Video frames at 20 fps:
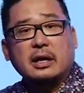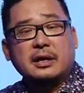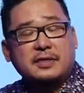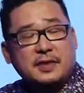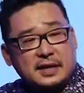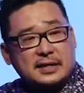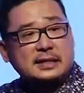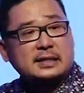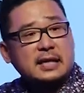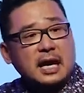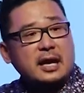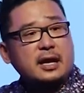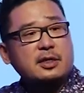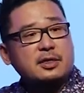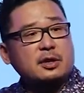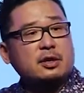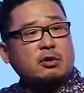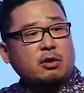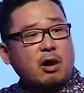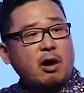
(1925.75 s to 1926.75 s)
This side
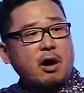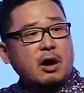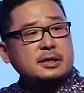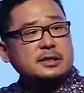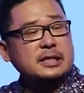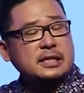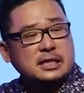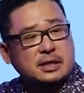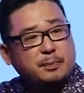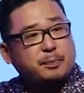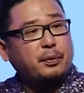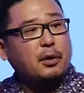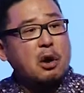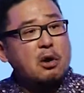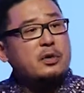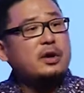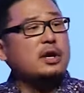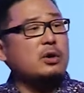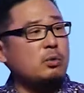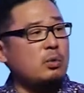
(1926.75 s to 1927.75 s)
of the cross, it's a
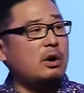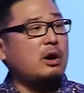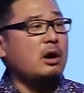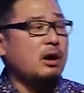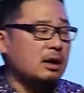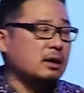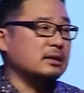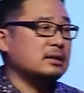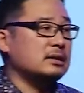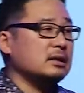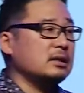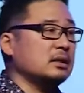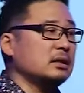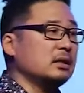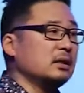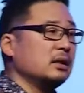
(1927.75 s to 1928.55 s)
broken world.